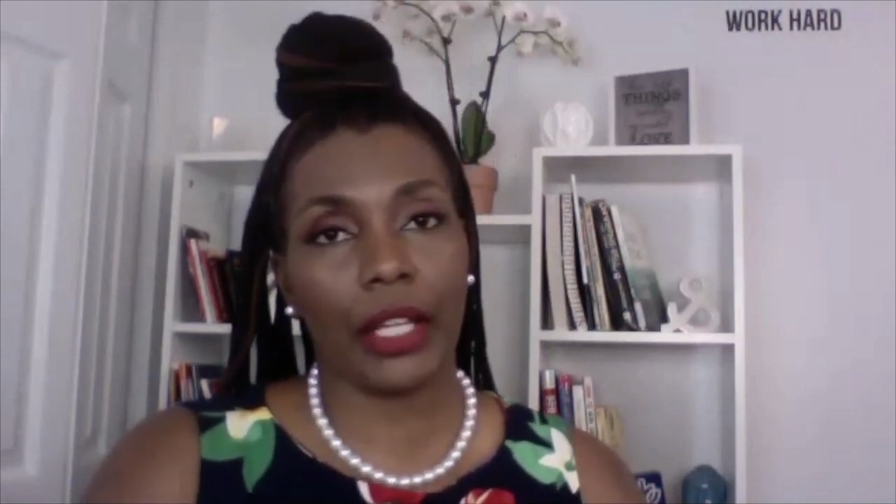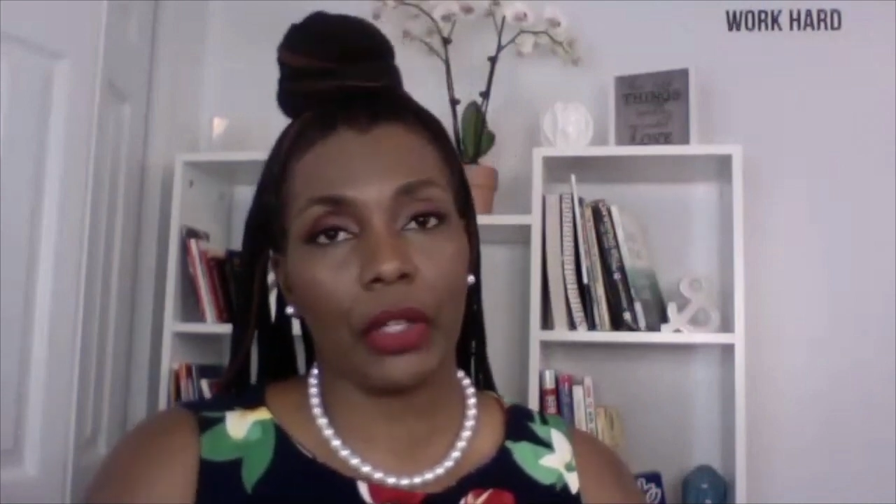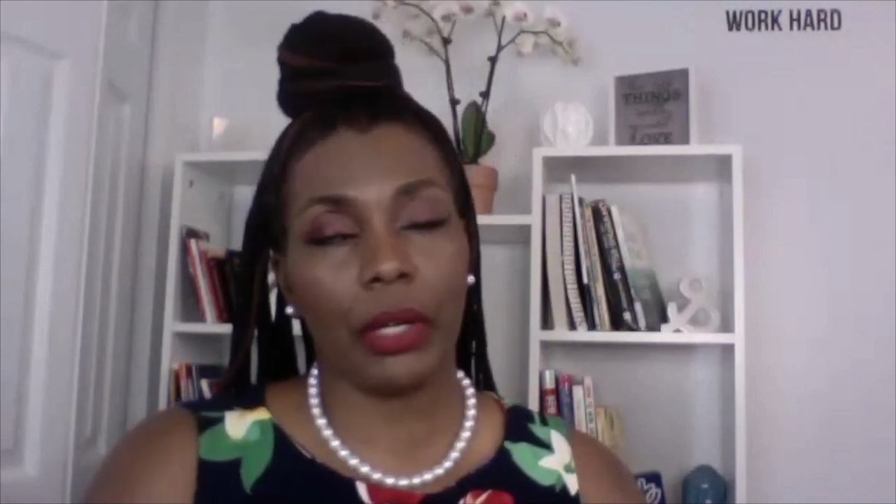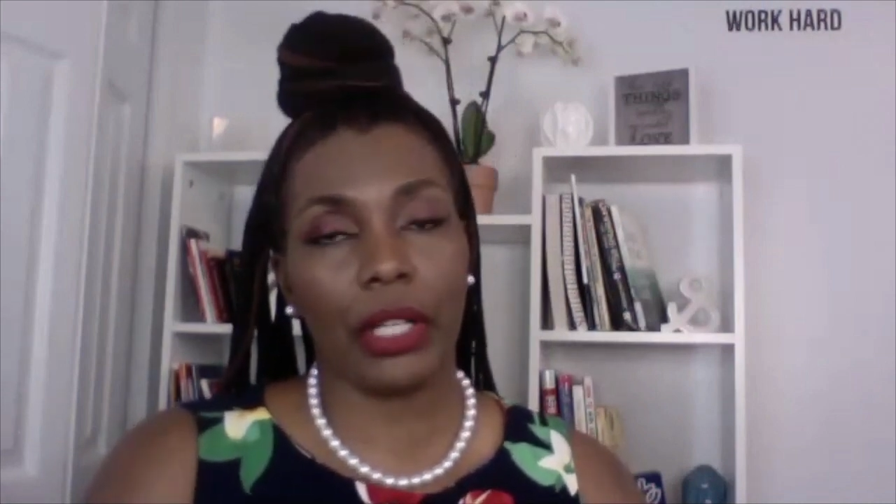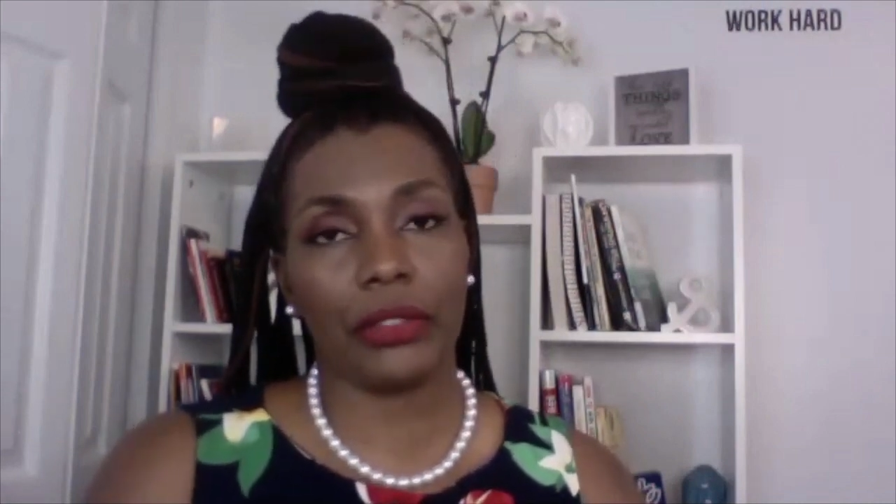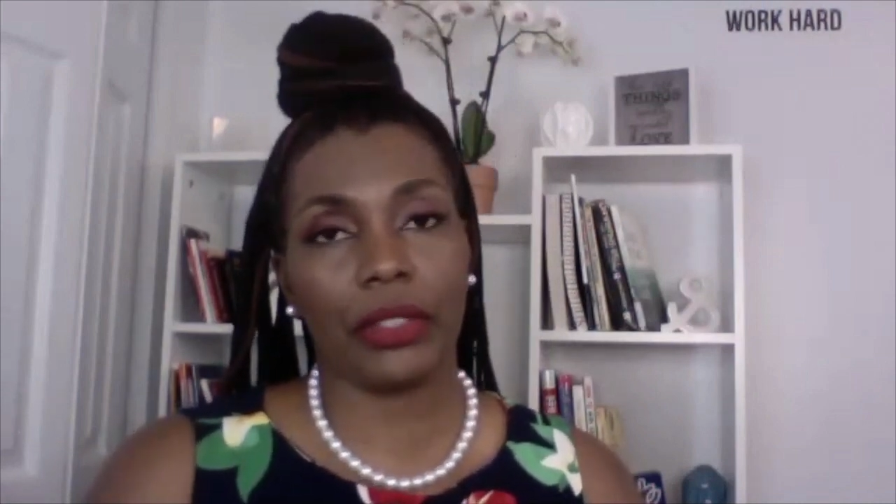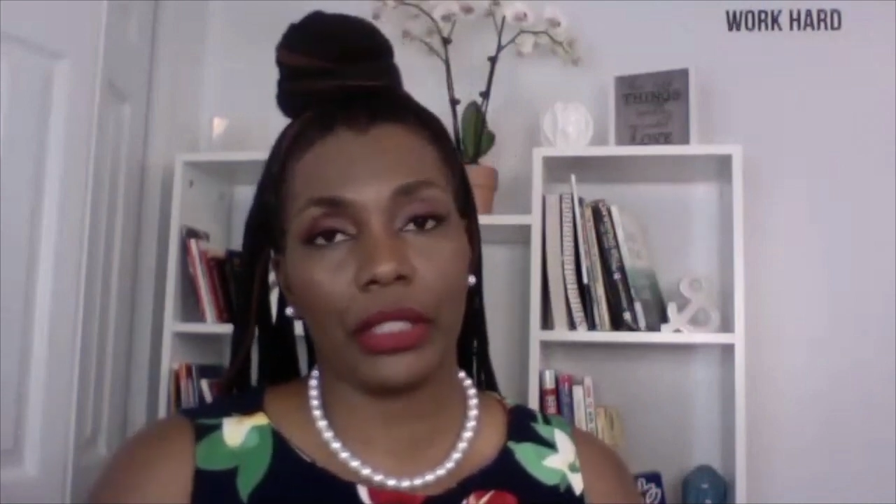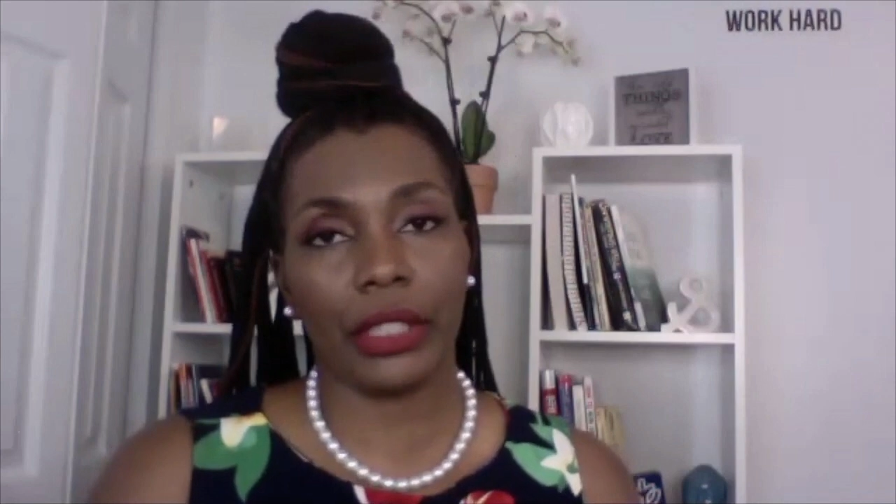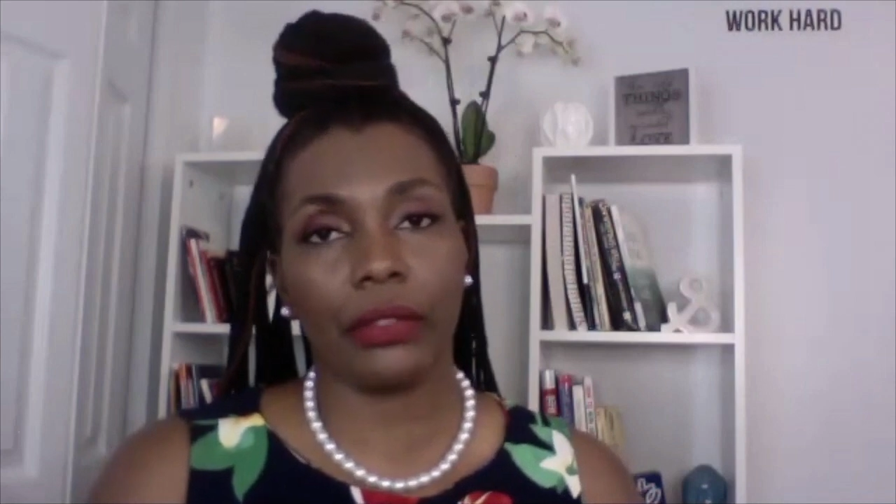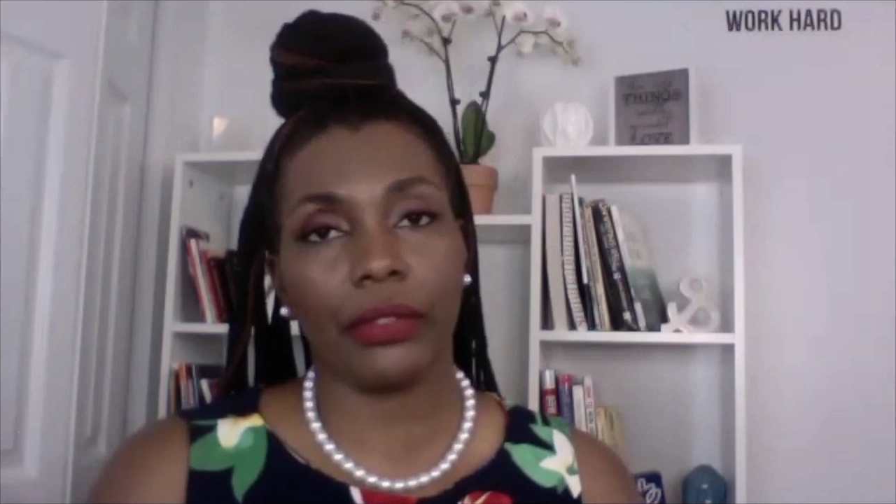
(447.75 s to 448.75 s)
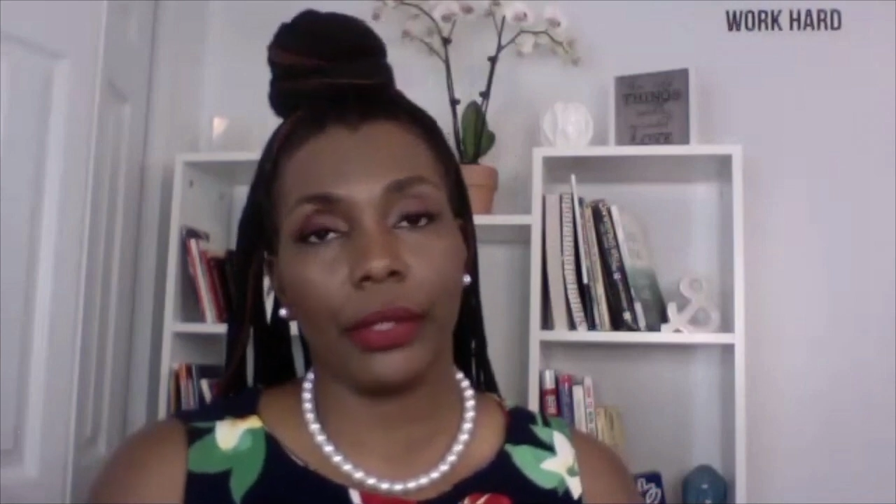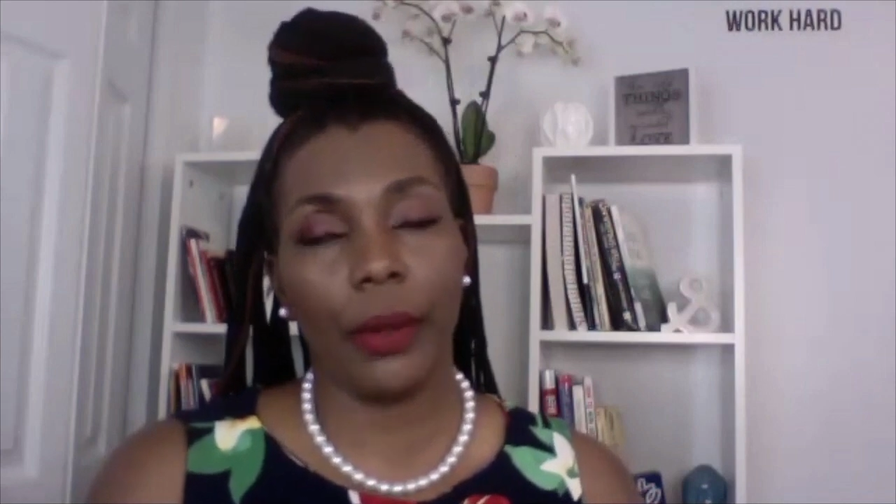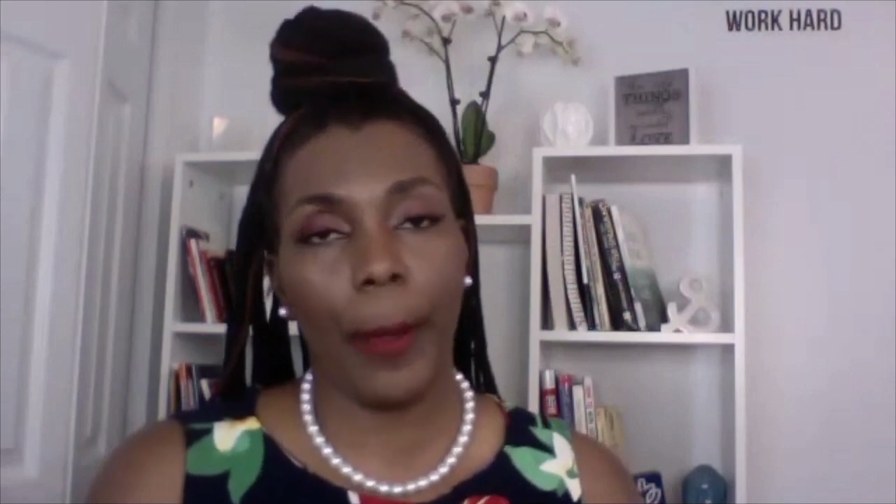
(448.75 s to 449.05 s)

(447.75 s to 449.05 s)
across Philadelphia?